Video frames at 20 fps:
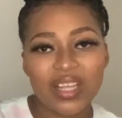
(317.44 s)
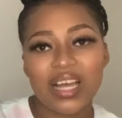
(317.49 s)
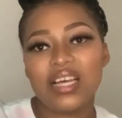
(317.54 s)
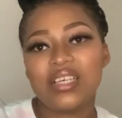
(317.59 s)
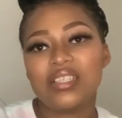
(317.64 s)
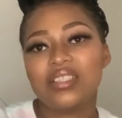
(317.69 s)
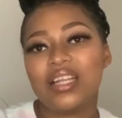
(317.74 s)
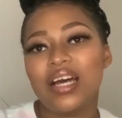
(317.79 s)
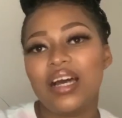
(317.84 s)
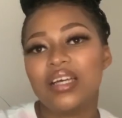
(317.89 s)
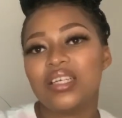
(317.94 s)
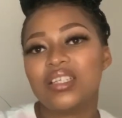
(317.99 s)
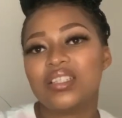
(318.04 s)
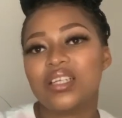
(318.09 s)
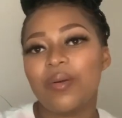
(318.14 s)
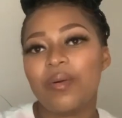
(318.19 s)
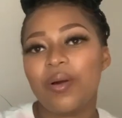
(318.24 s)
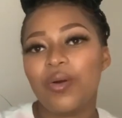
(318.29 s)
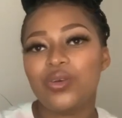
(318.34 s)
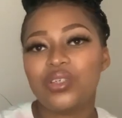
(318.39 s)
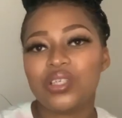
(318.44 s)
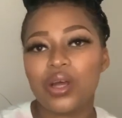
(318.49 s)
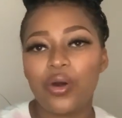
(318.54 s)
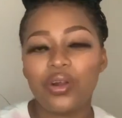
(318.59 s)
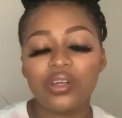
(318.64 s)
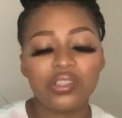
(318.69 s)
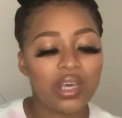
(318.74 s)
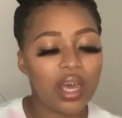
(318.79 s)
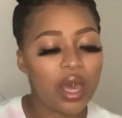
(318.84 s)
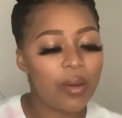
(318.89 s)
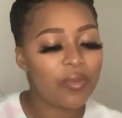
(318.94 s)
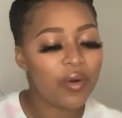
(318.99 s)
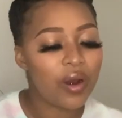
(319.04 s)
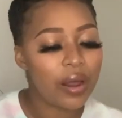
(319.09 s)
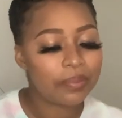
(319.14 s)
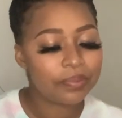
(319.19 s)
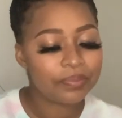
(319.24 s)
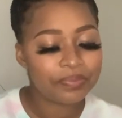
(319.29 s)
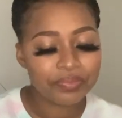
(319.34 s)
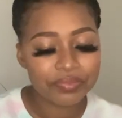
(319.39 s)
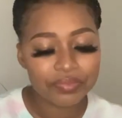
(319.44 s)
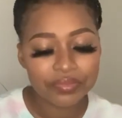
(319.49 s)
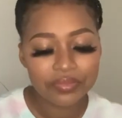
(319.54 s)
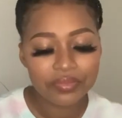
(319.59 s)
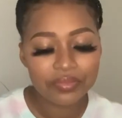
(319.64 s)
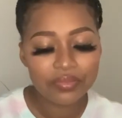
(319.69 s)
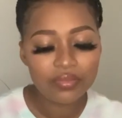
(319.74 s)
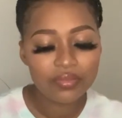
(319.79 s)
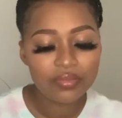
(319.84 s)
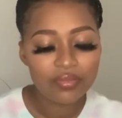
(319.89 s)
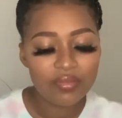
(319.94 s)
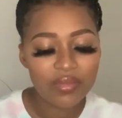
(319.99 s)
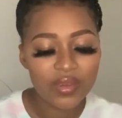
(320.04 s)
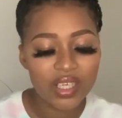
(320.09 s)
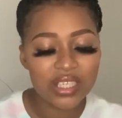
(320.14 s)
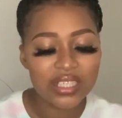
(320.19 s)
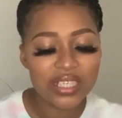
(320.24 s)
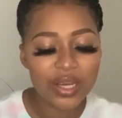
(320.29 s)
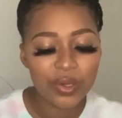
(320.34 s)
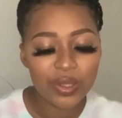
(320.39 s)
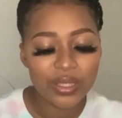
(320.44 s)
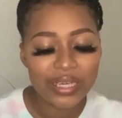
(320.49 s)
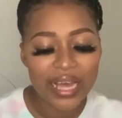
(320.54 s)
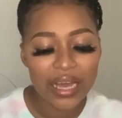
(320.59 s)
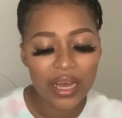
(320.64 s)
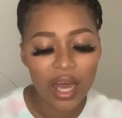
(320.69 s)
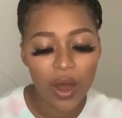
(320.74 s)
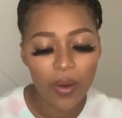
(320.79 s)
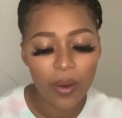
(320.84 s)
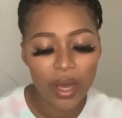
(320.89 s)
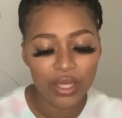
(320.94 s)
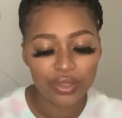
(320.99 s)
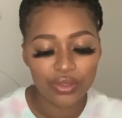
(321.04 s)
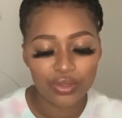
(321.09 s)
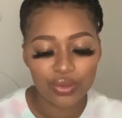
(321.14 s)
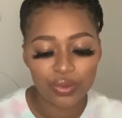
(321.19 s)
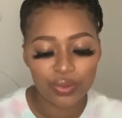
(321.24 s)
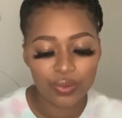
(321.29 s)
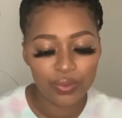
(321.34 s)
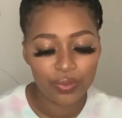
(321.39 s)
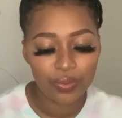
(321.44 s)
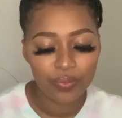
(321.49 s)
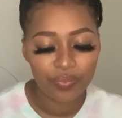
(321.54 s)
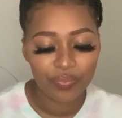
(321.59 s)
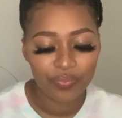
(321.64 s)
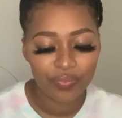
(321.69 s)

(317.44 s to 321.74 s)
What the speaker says: Guys, not to talk about on camera, because I don't like how I chew.